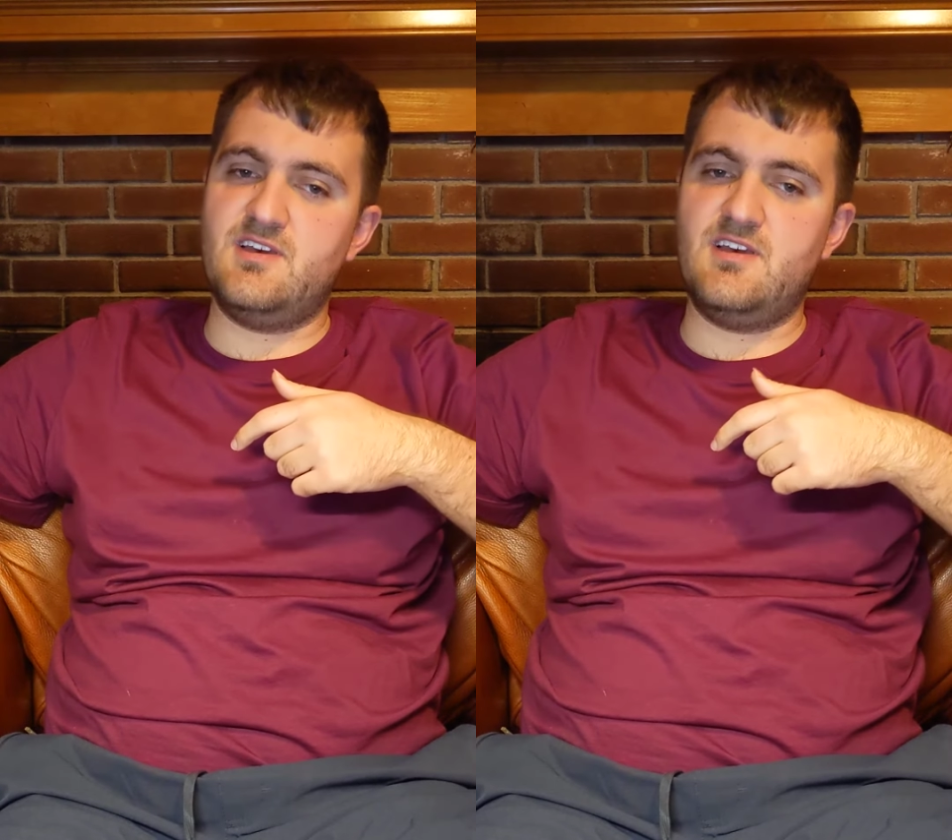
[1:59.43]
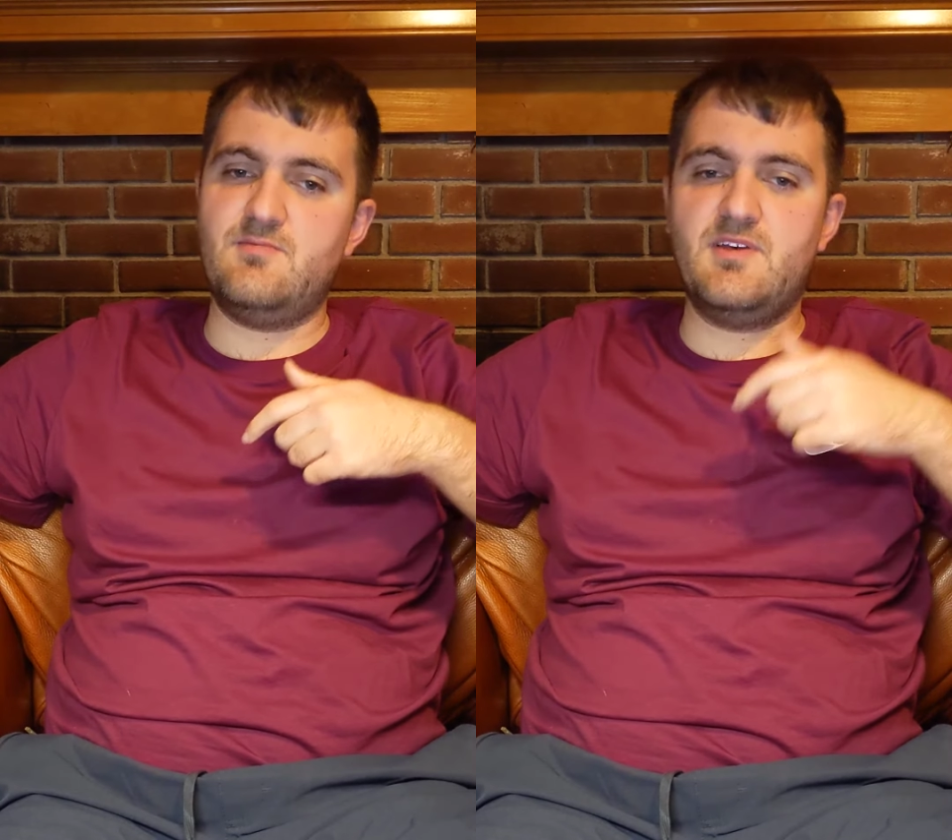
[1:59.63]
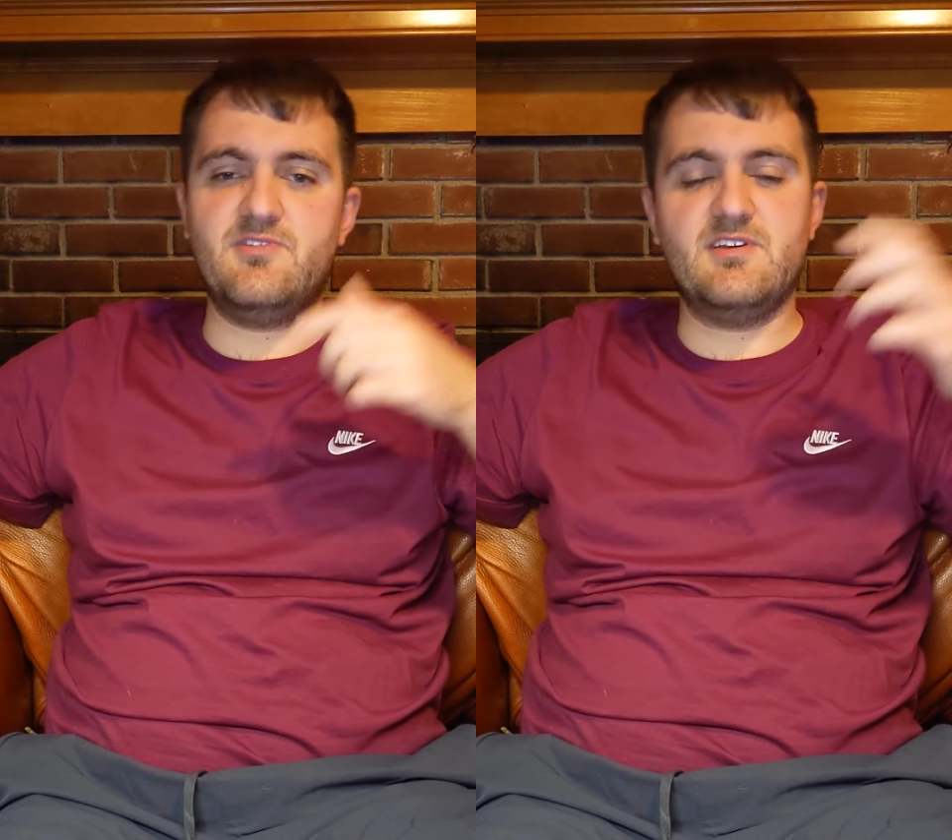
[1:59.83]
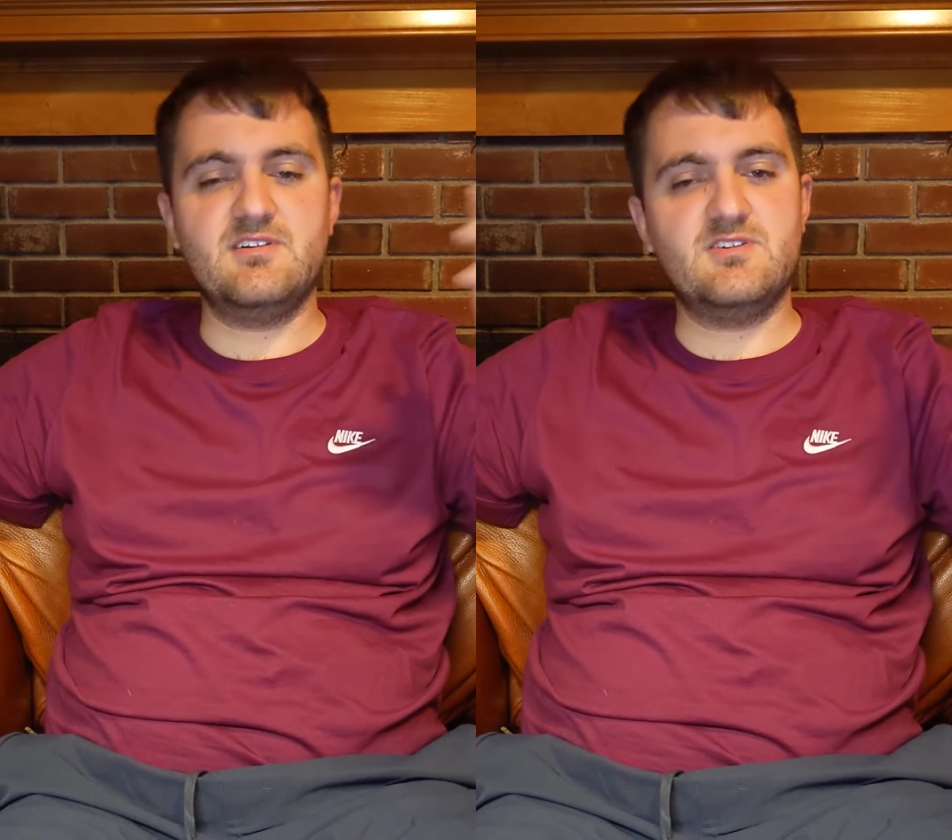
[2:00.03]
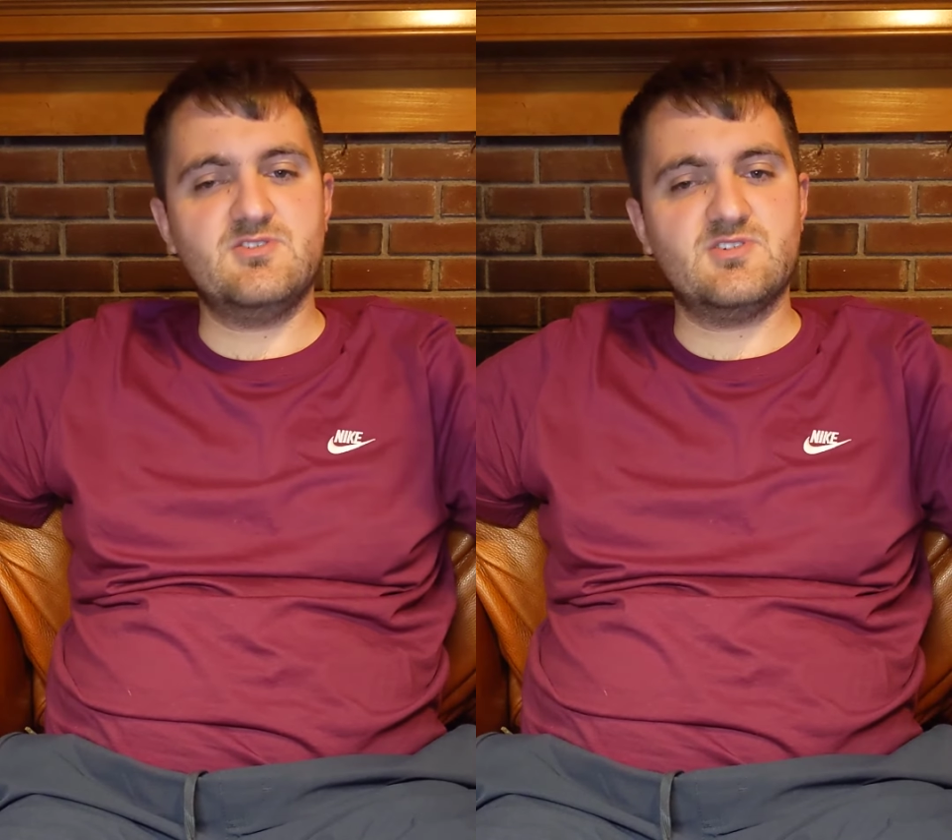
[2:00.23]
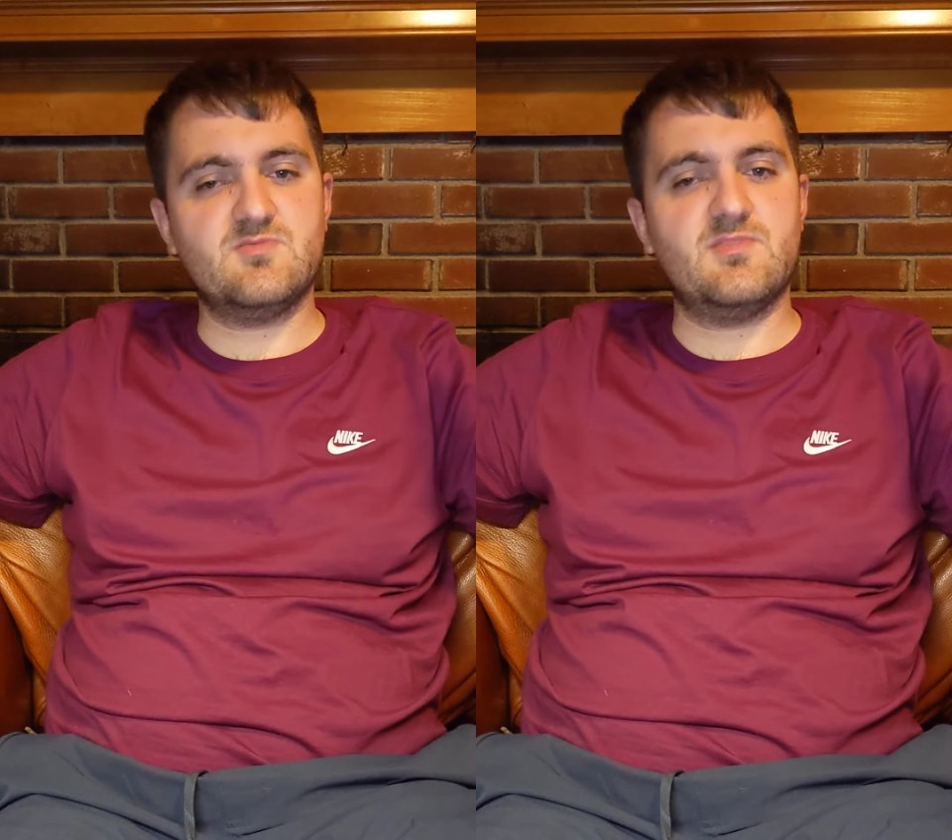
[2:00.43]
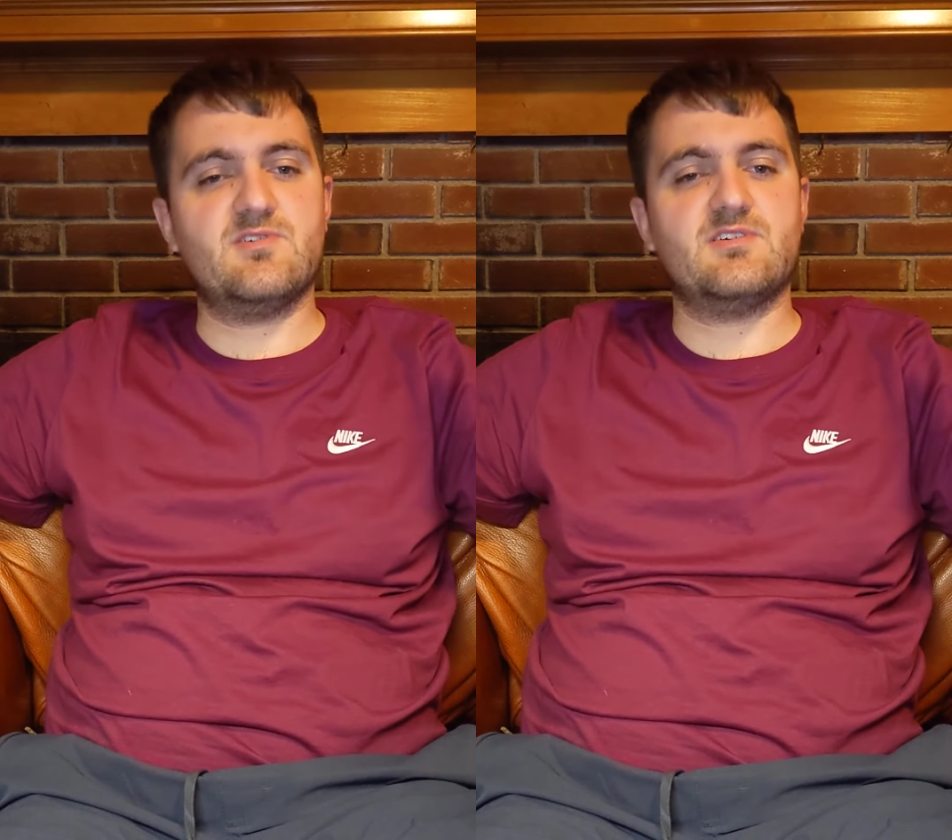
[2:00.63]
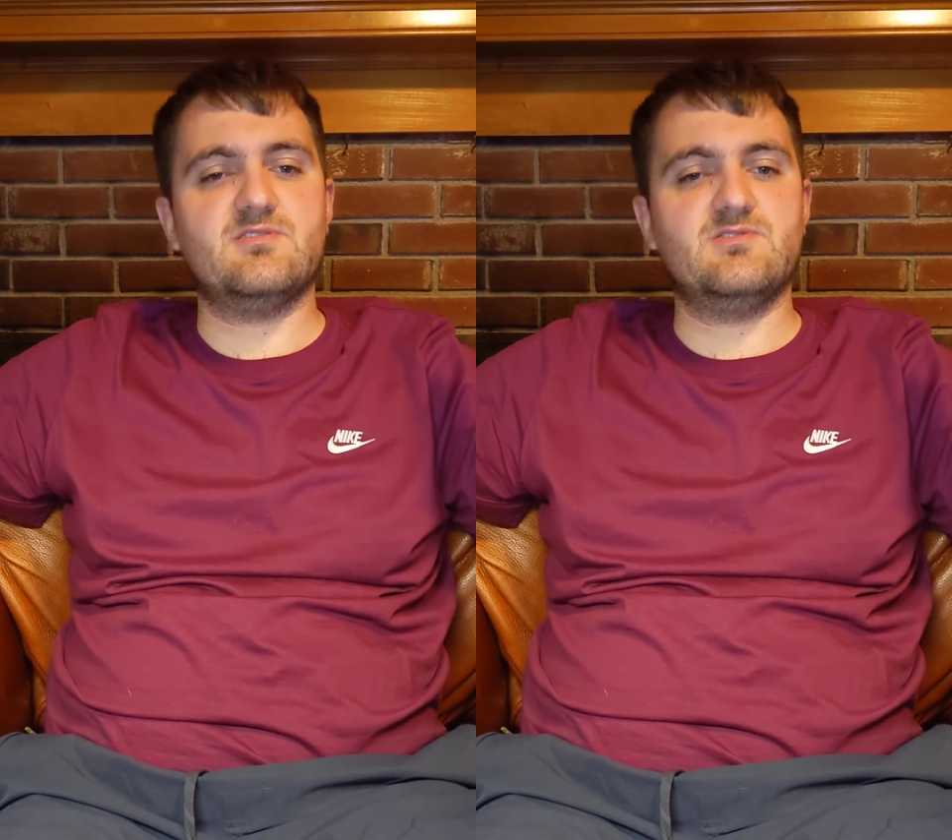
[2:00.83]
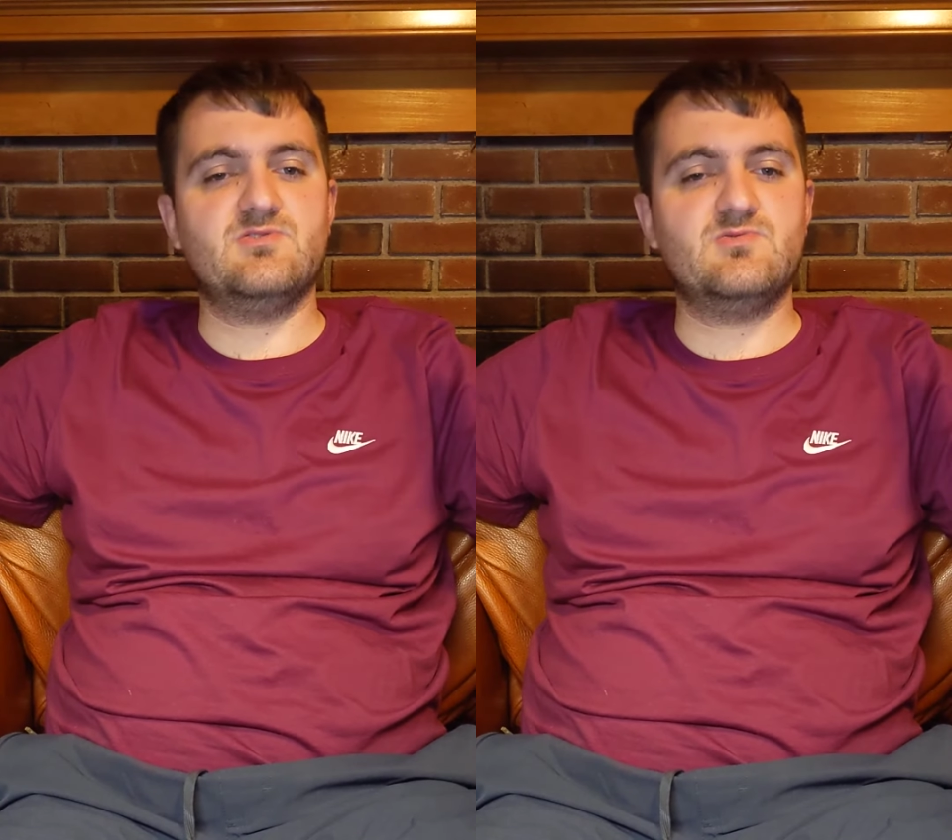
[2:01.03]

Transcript: and met the indigenous Americans,